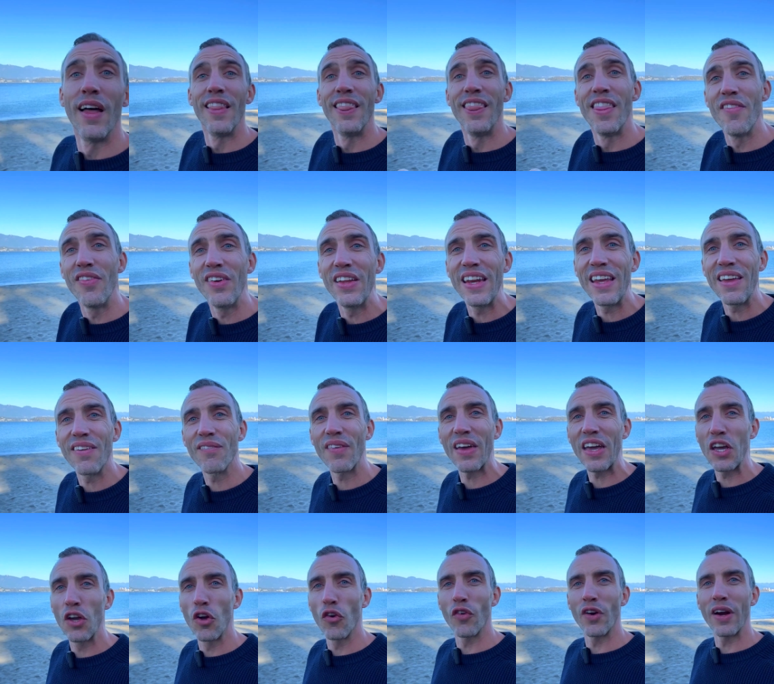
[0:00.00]
Living in
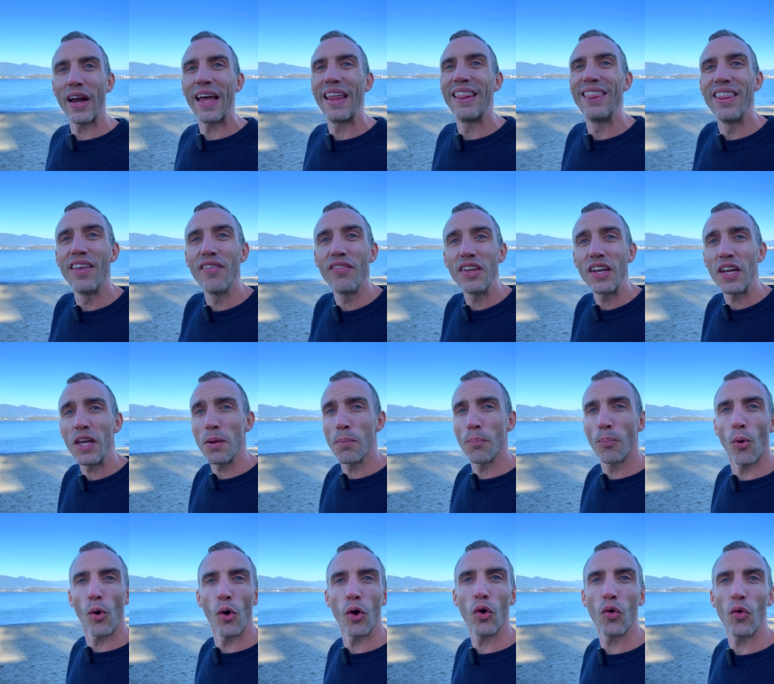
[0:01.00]
Vancouver and living in
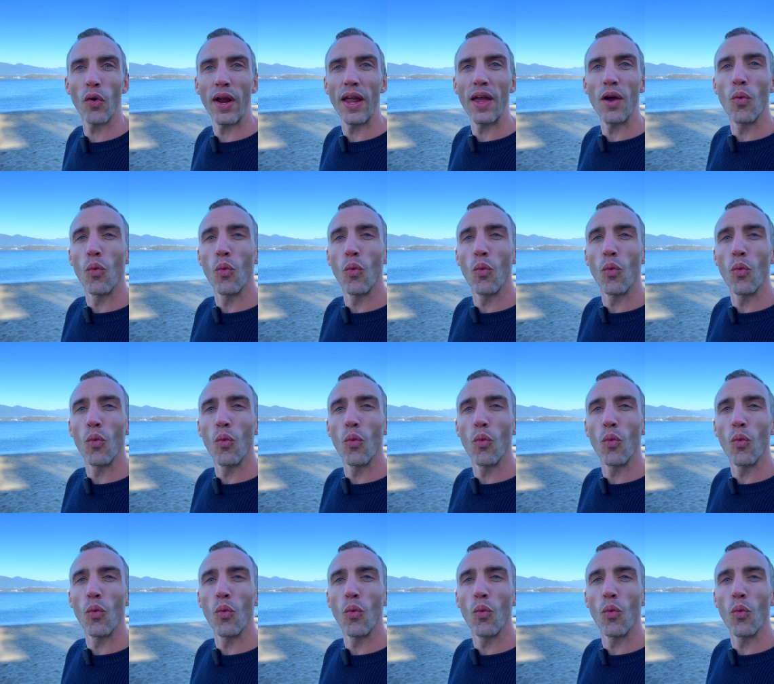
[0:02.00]
Point Grey